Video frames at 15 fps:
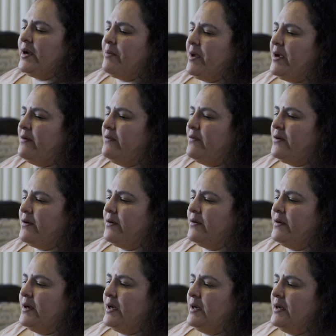I'm here for.
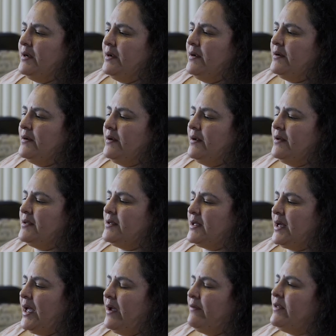Because
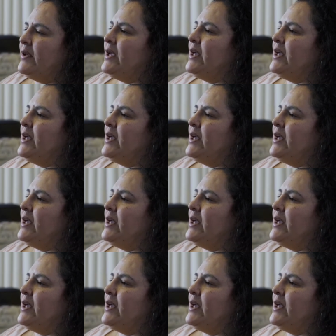I have the